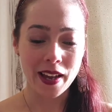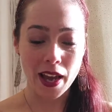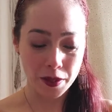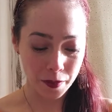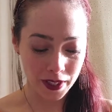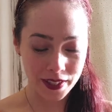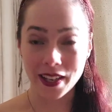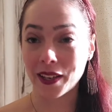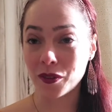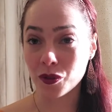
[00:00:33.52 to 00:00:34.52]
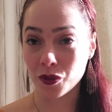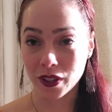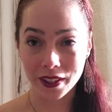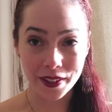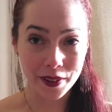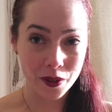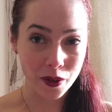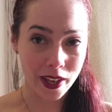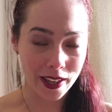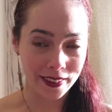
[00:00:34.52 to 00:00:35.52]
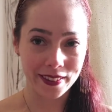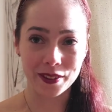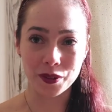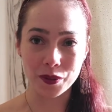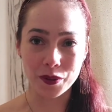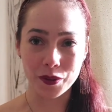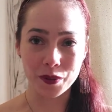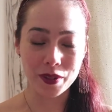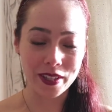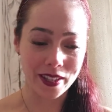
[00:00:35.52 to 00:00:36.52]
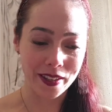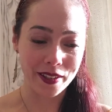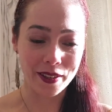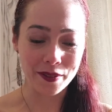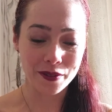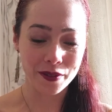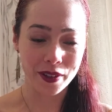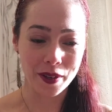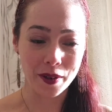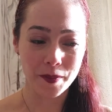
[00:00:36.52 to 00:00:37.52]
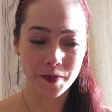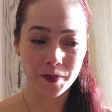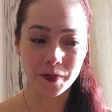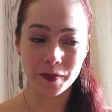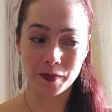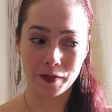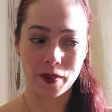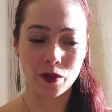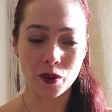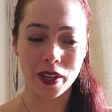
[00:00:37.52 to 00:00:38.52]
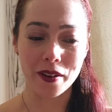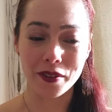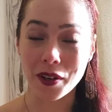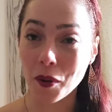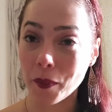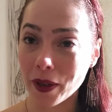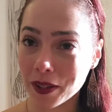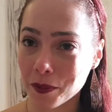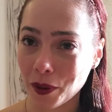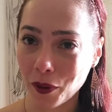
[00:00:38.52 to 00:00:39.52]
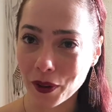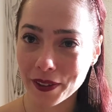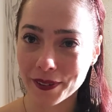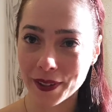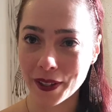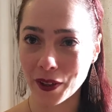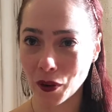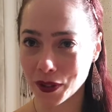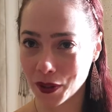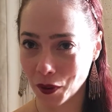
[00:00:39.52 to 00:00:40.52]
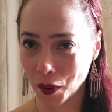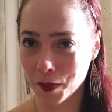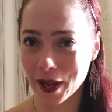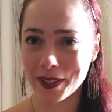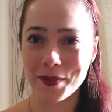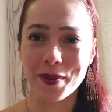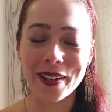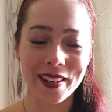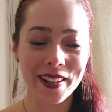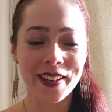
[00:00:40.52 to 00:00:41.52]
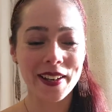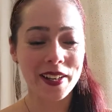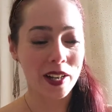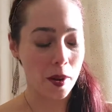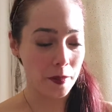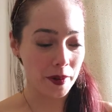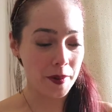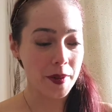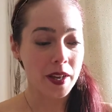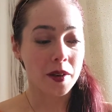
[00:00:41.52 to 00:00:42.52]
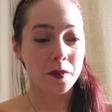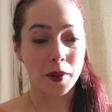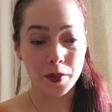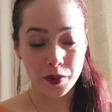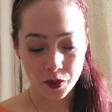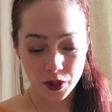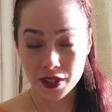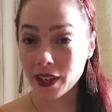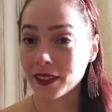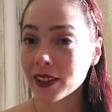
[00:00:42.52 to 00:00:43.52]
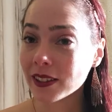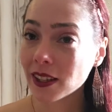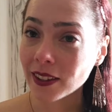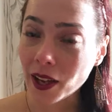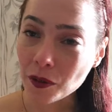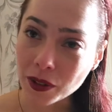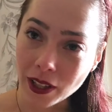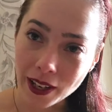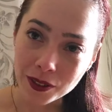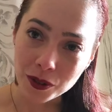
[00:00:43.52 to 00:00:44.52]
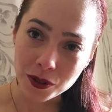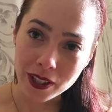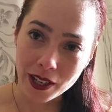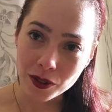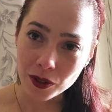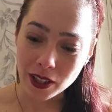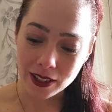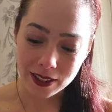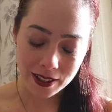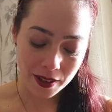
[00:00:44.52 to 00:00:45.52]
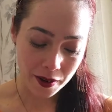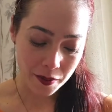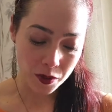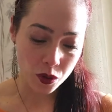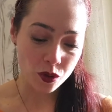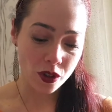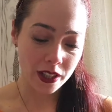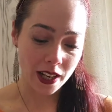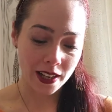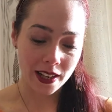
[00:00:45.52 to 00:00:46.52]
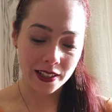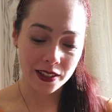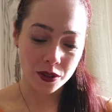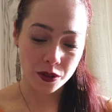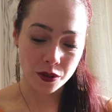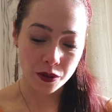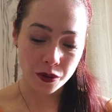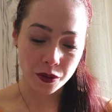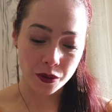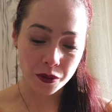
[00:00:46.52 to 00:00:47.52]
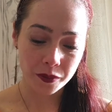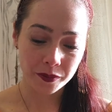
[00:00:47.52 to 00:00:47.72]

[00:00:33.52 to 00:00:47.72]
aspects I usually look at to see if we have a compatible or a not so compatible couple. But before starting that, I would like to tell you that usually I like to